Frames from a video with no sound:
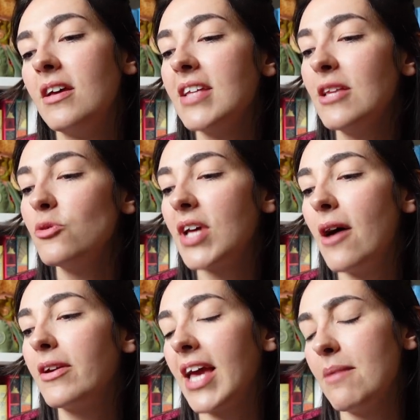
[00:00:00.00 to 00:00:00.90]
Settle
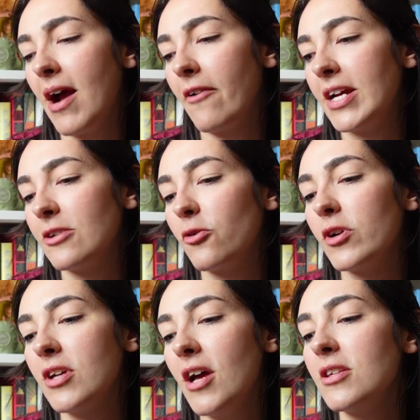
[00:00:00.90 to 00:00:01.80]
down and get married, or
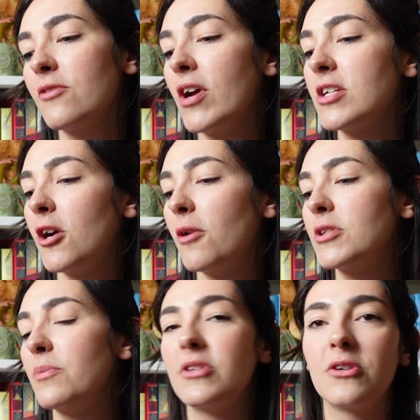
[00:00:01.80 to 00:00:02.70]
return to the French
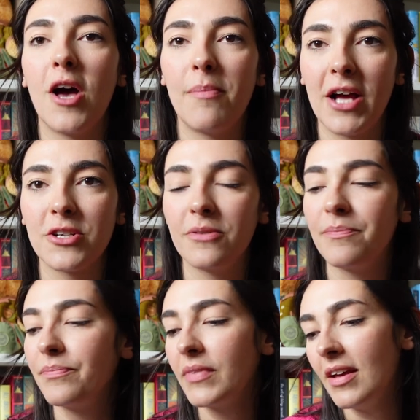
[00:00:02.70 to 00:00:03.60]
Alps to pursue her passion.
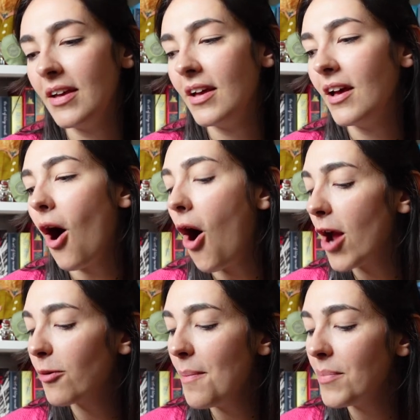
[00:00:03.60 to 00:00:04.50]

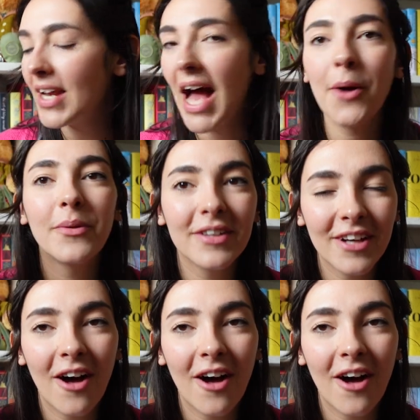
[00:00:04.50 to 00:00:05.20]
I remember now,